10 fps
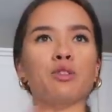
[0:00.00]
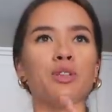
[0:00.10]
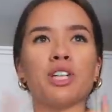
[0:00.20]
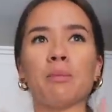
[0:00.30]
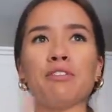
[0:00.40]

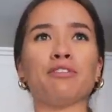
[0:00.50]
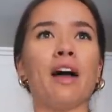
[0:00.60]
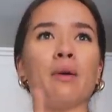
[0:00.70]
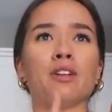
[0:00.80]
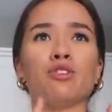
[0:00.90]
switch out my
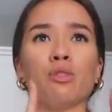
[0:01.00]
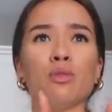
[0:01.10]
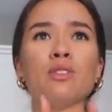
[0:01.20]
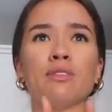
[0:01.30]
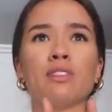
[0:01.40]
flowers, throw
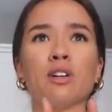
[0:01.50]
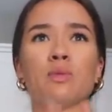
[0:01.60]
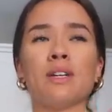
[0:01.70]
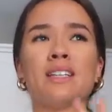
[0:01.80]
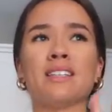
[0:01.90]
those sunflowers
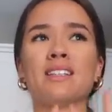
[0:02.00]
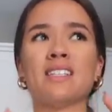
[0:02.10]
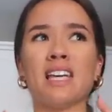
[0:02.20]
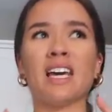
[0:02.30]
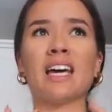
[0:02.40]
away because they
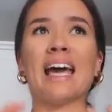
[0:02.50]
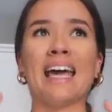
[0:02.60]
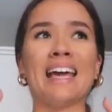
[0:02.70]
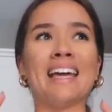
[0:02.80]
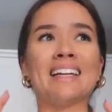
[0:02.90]
stink,
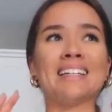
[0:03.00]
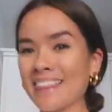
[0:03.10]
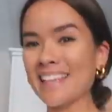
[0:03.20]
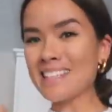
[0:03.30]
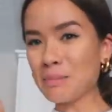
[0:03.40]
and
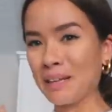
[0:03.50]
that's the